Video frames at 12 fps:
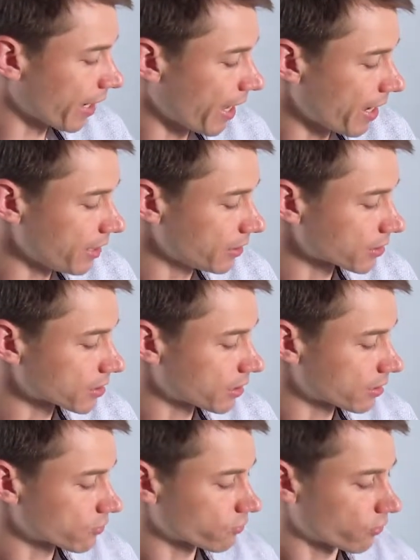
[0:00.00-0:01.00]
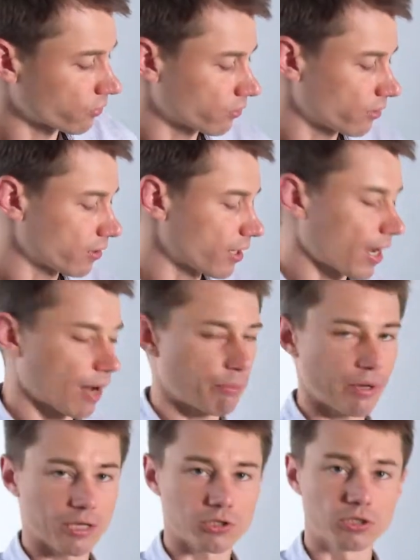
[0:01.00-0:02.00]
A stands for
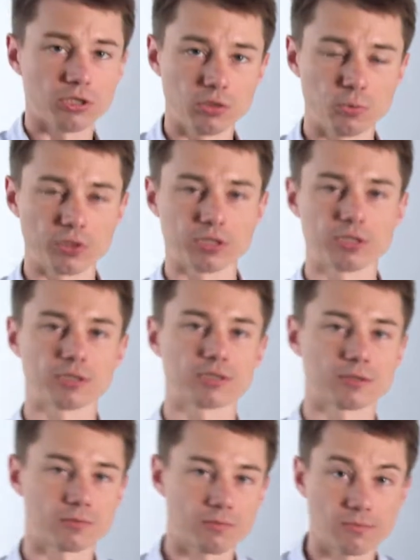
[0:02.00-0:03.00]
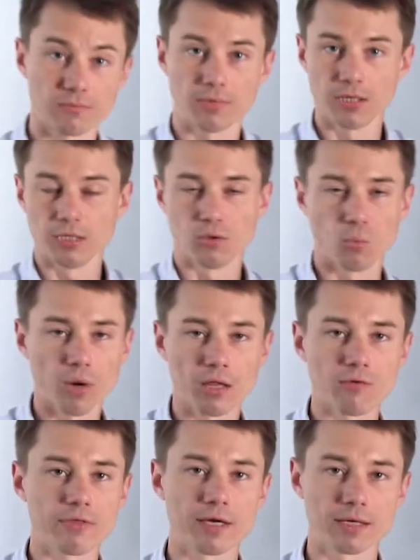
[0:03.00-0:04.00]
Apache, which is one
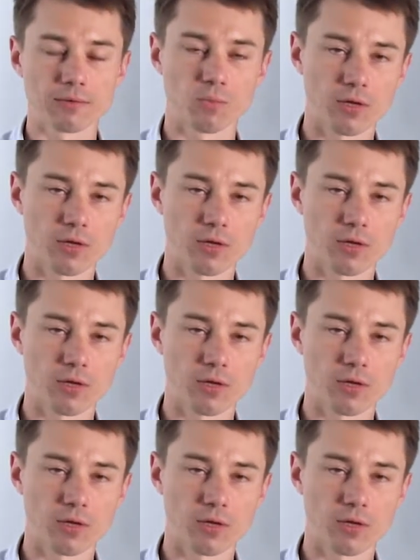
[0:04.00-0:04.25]
of the